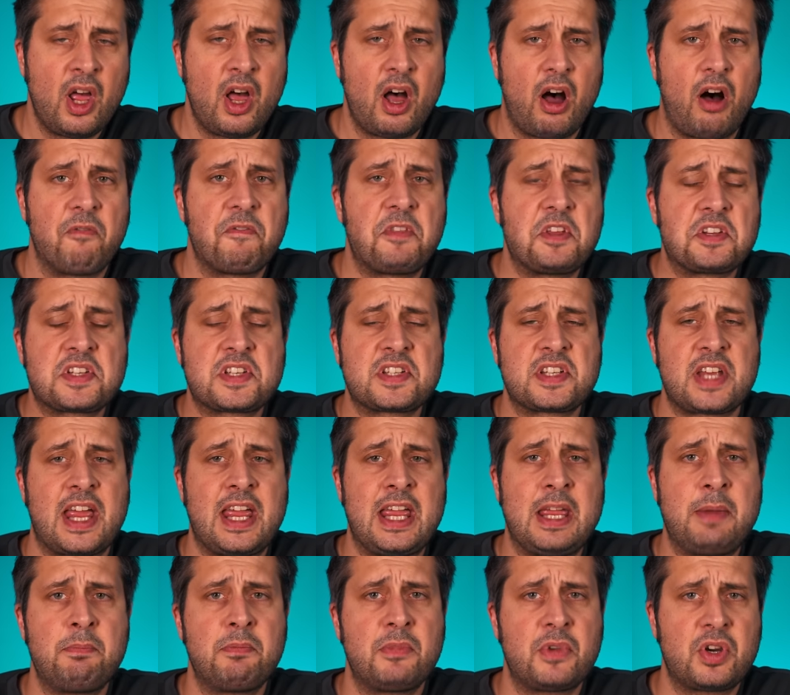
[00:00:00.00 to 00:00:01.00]
of the
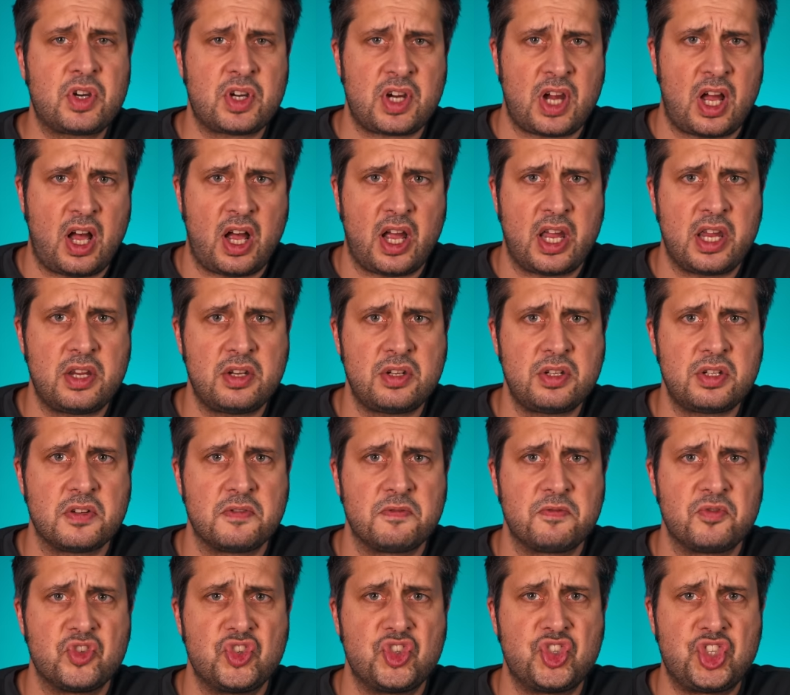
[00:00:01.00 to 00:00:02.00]
same kind
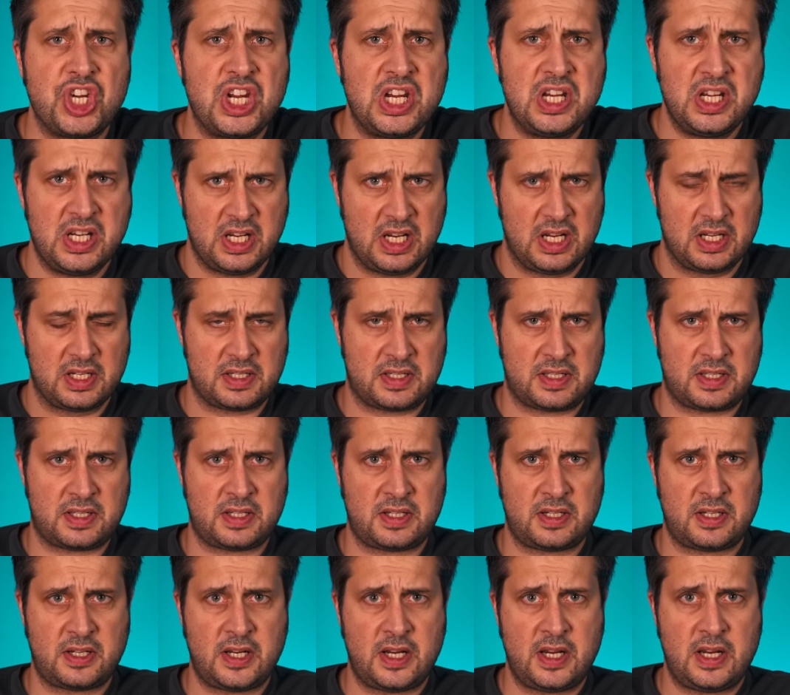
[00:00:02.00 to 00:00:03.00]
of genius.